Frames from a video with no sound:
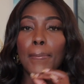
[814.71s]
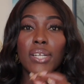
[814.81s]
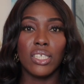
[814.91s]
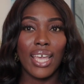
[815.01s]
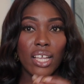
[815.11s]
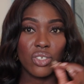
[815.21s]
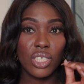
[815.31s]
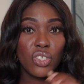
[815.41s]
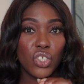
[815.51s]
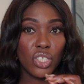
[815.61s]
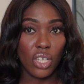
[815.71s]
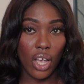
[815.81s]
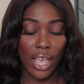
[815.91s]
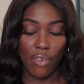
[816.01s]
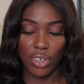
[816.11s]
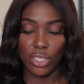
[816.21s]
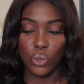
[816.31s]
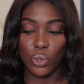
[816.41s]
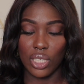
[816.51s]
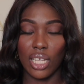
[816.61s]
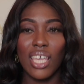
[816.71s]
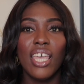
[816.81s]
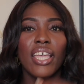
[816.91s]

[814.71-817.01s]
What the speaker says: But it actually does not have any oud in it.